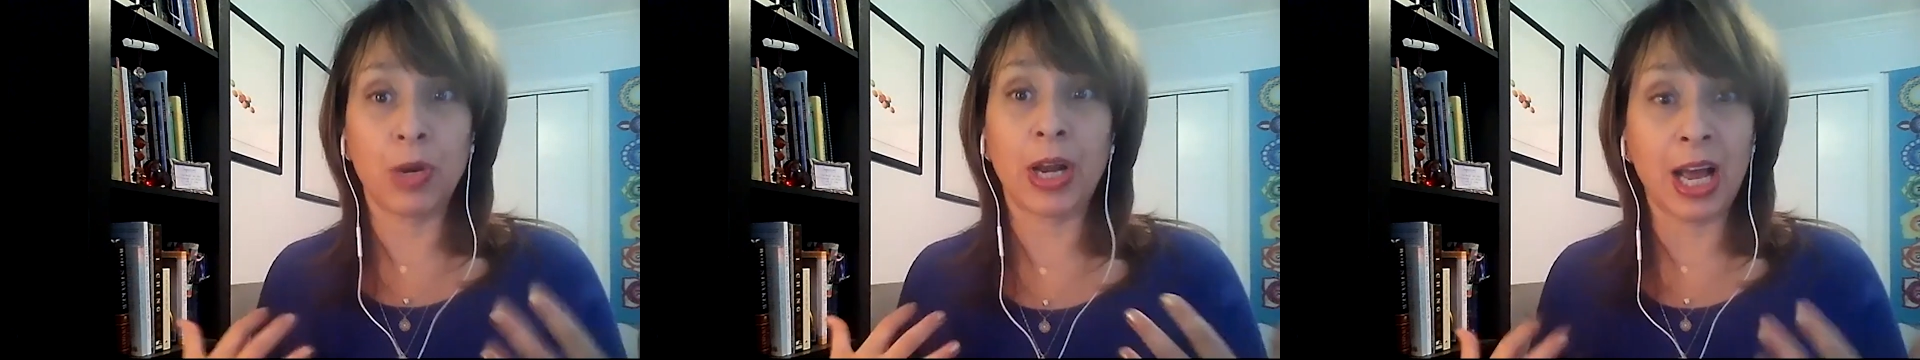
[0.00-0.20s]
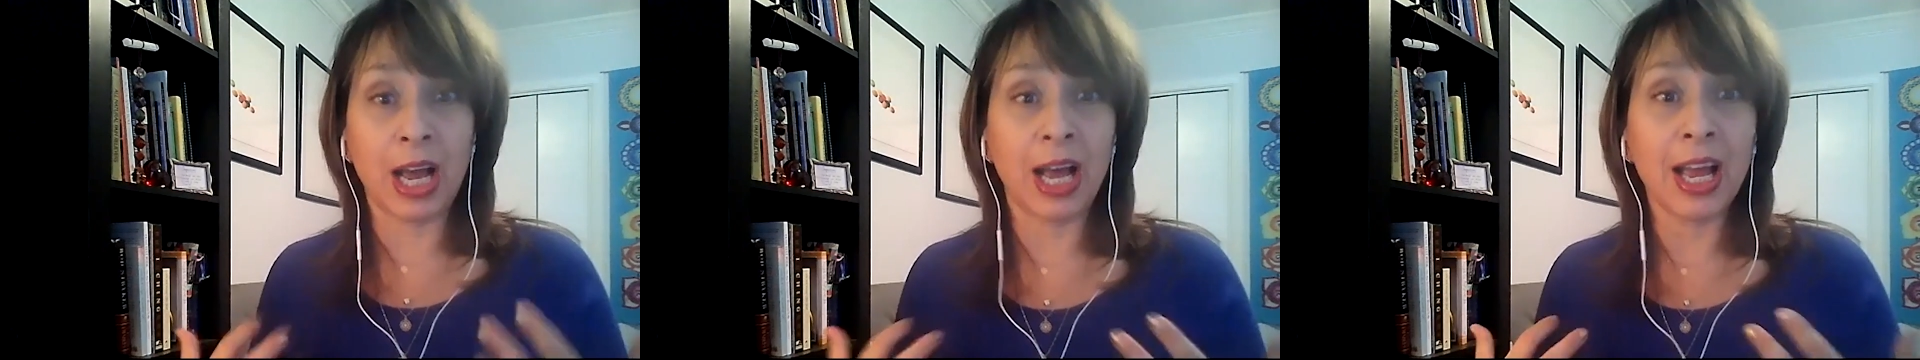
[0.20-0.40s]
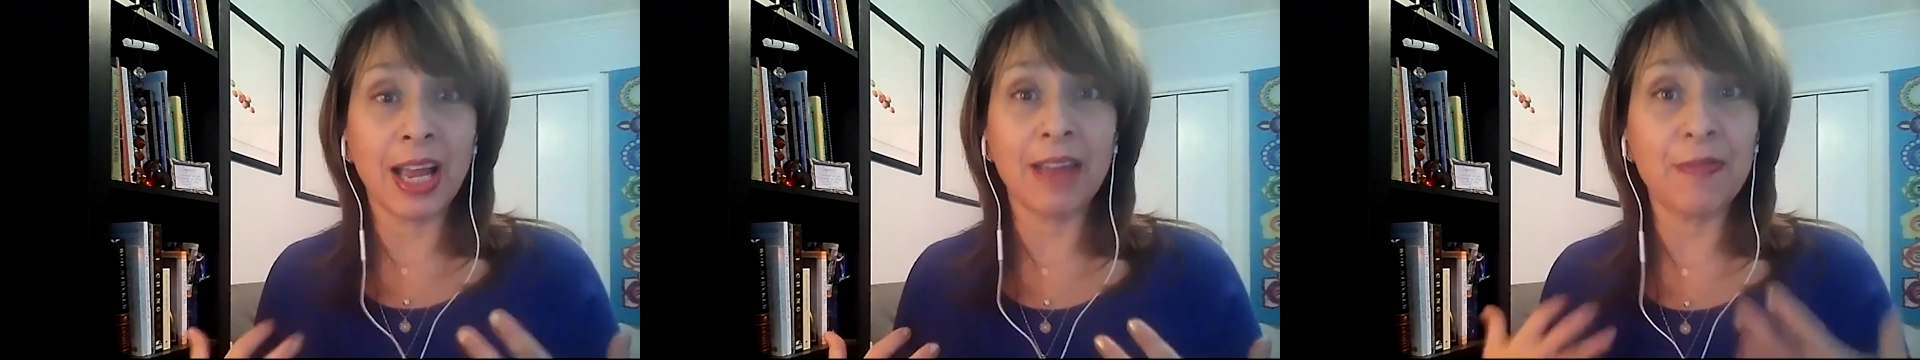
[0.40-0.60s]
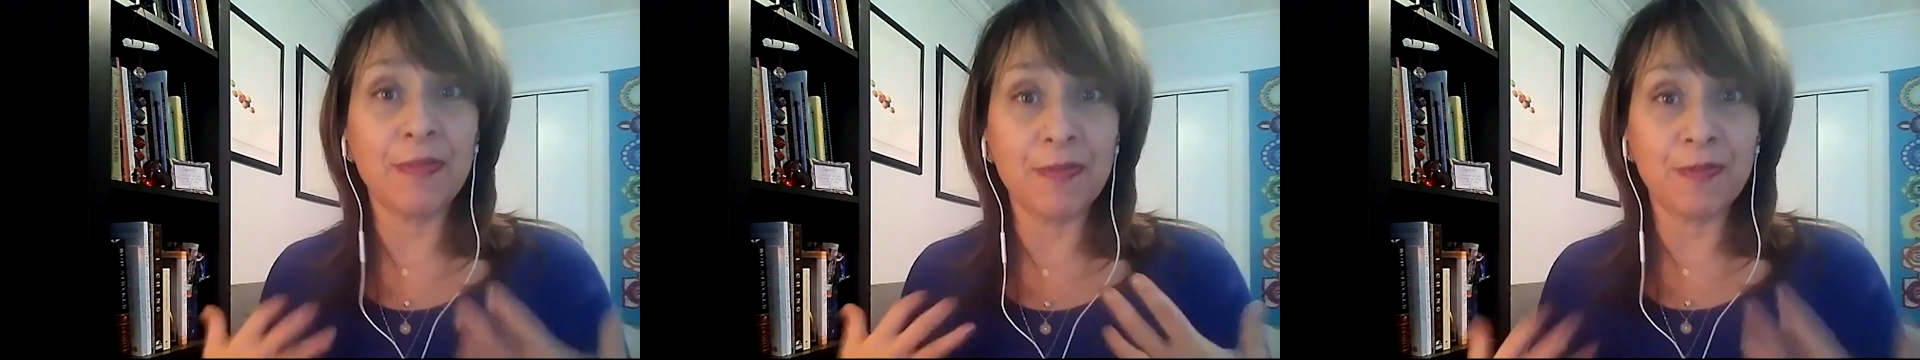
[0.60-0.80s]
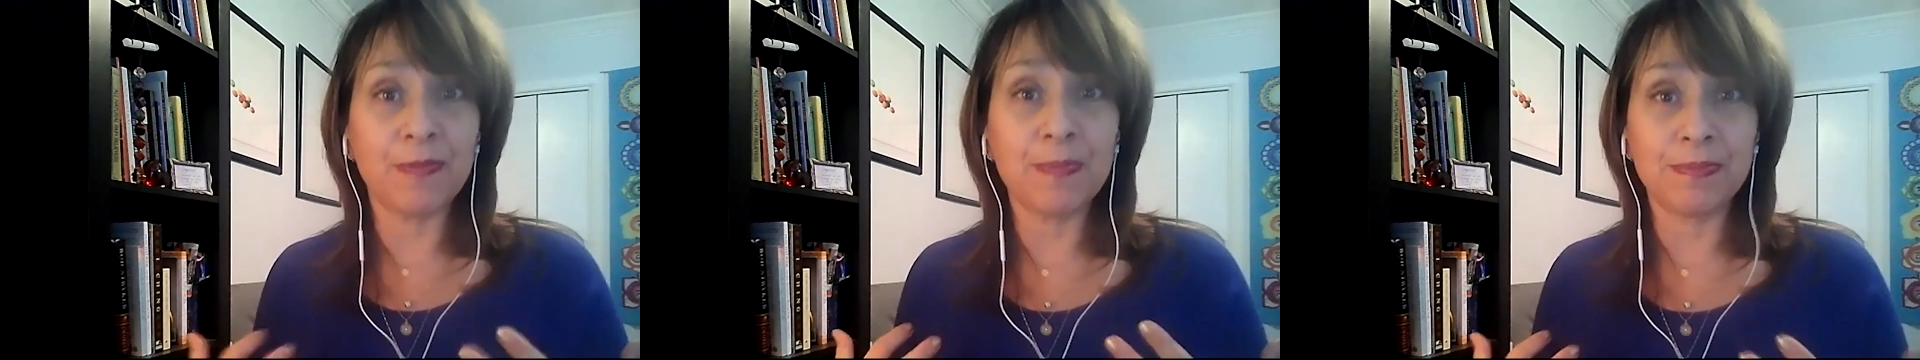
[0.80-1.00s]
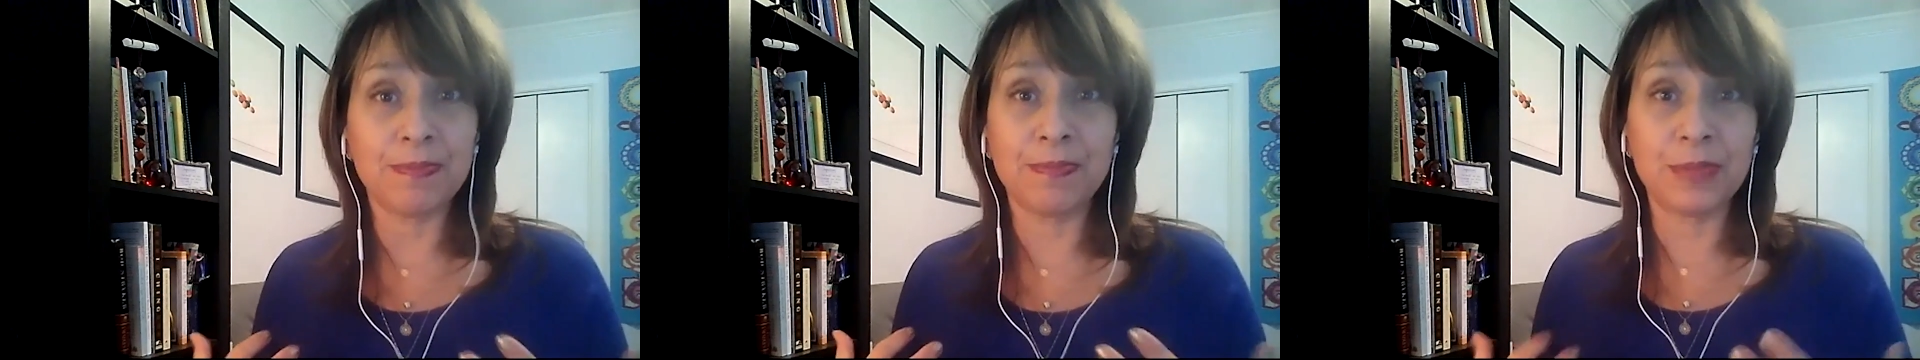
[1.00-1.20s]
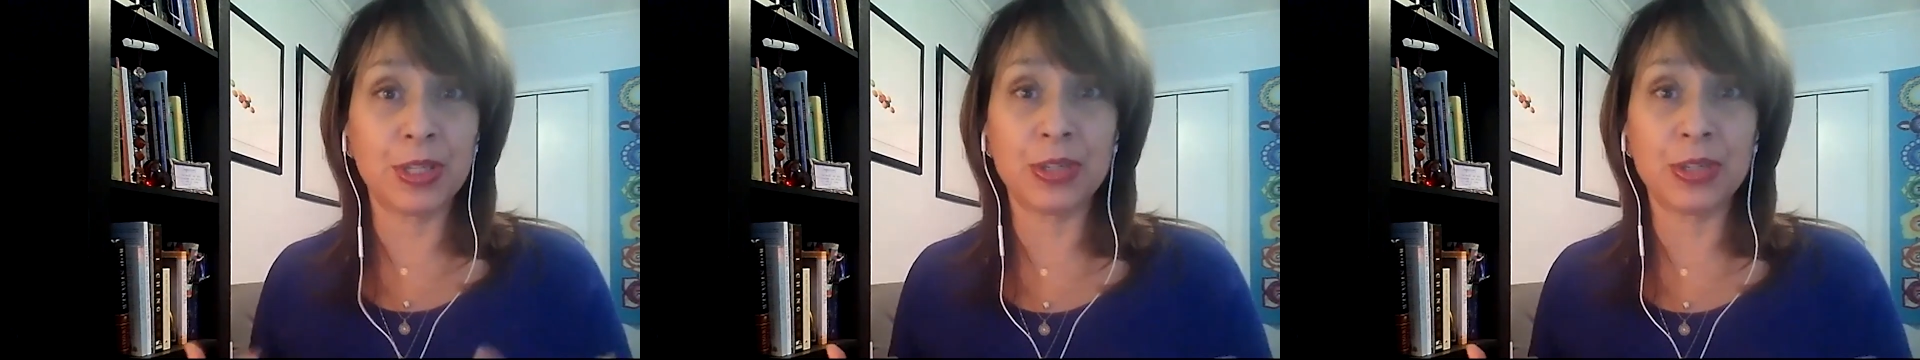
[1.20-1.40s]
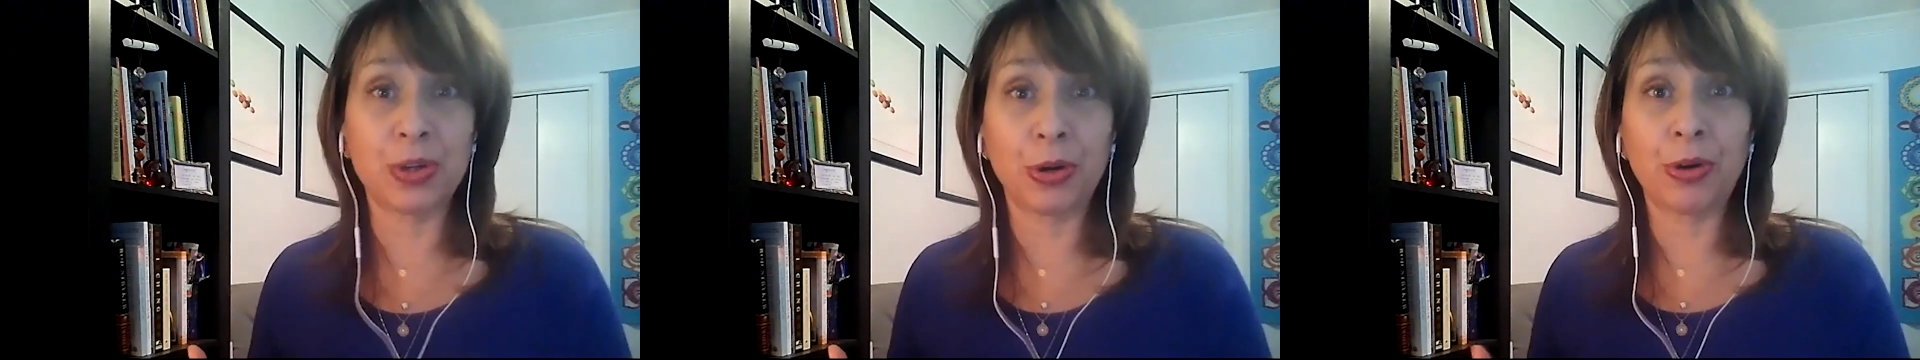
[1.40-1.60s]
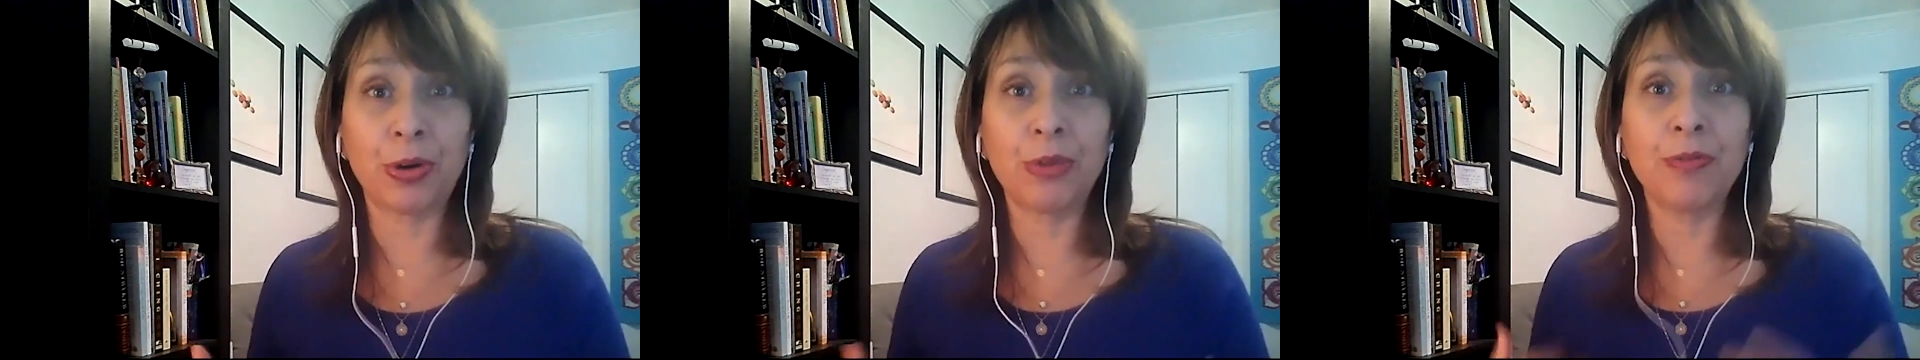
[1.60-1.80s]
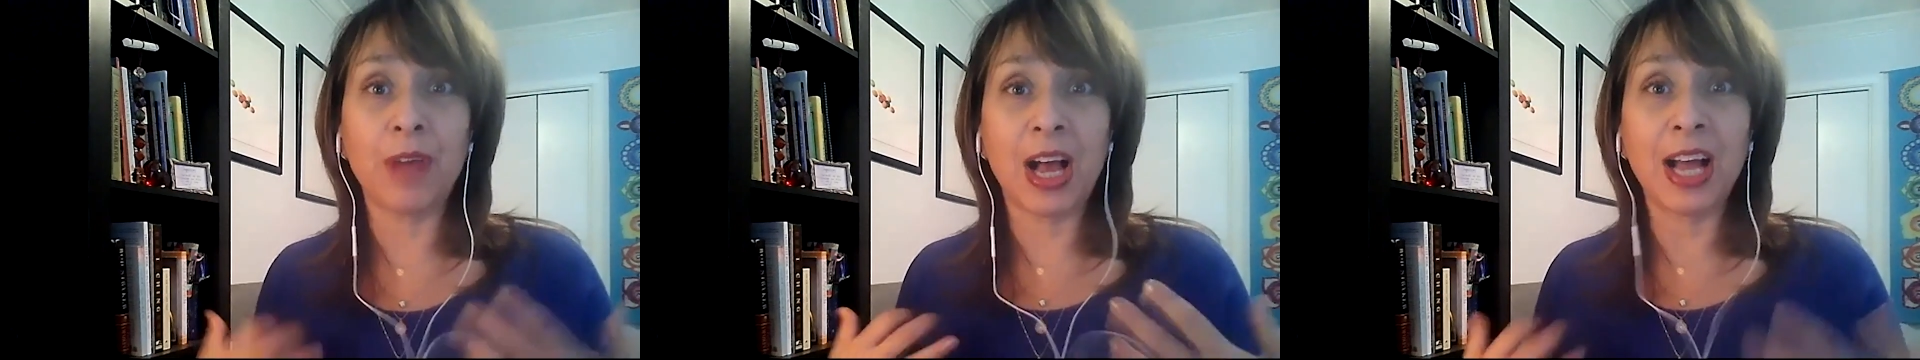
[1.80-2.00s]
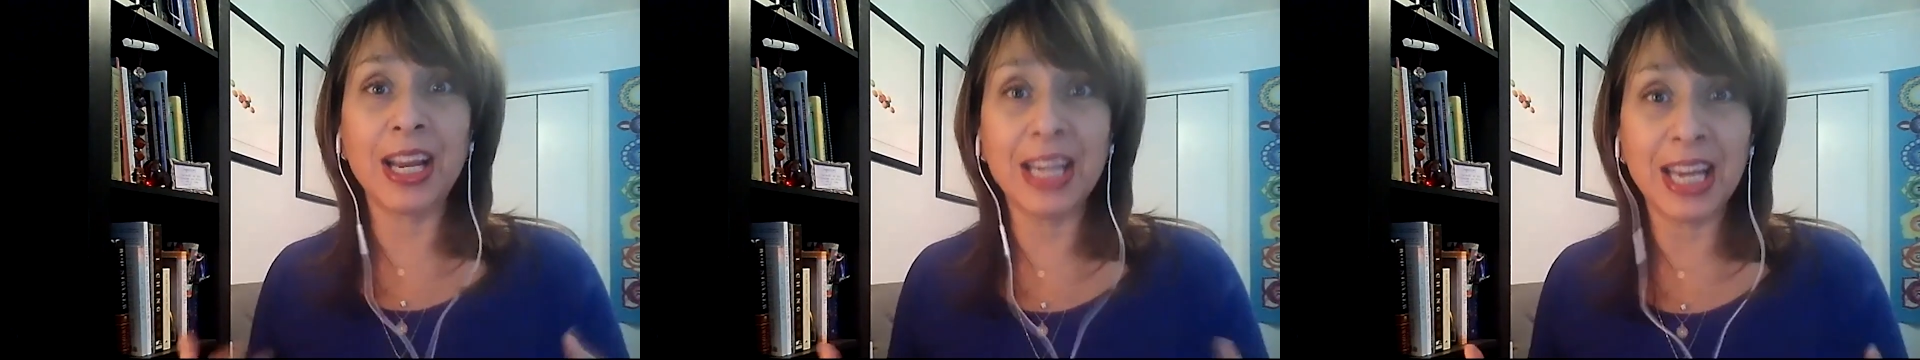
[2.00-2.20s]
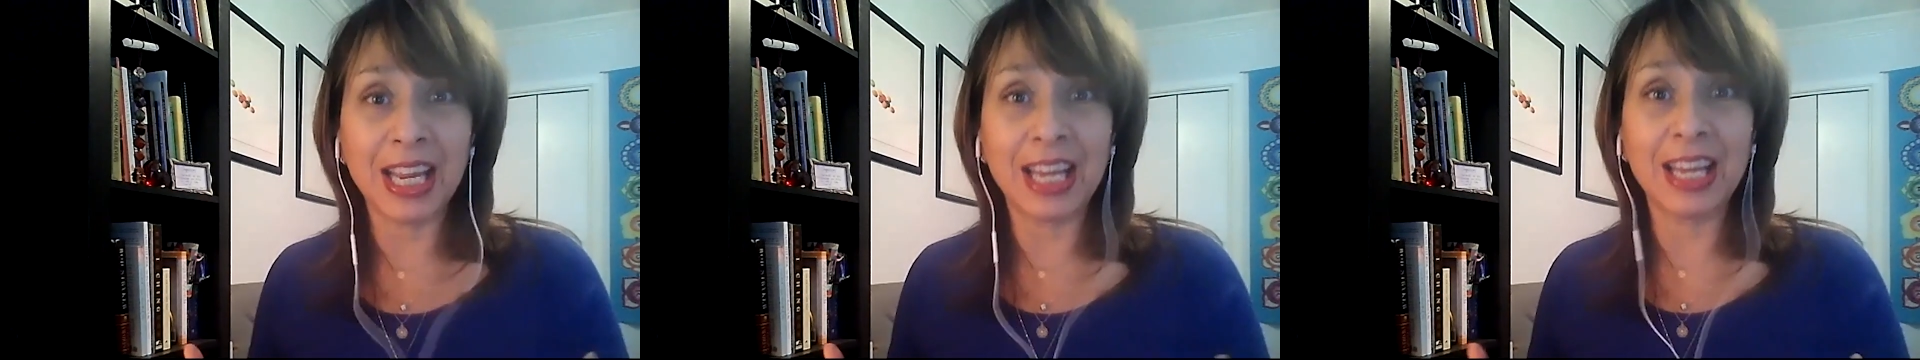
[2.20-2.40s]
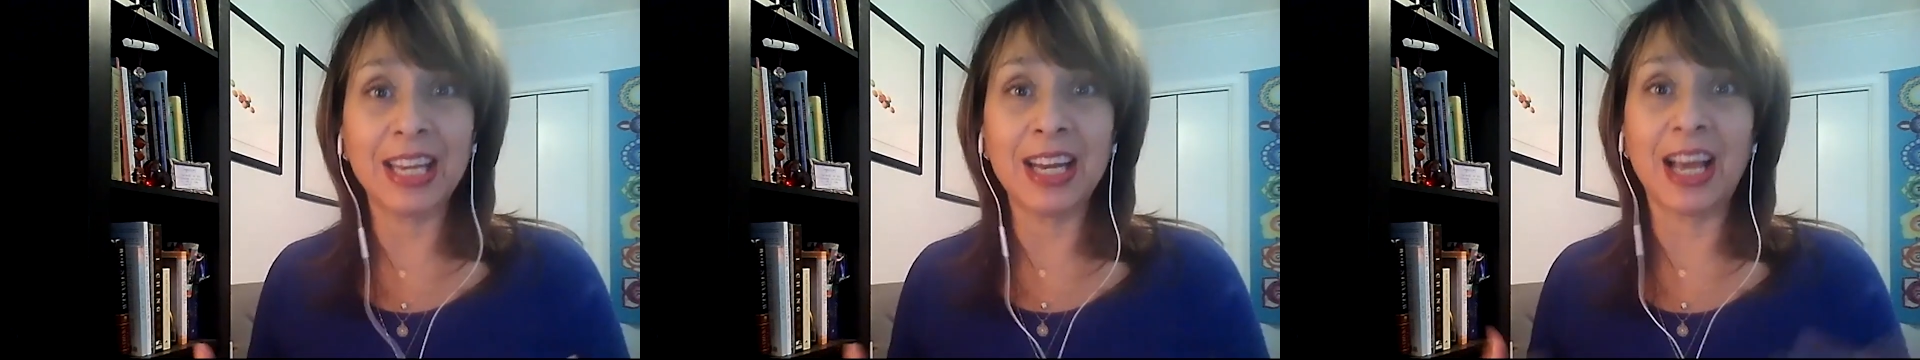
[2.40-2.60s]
I deserve, I need,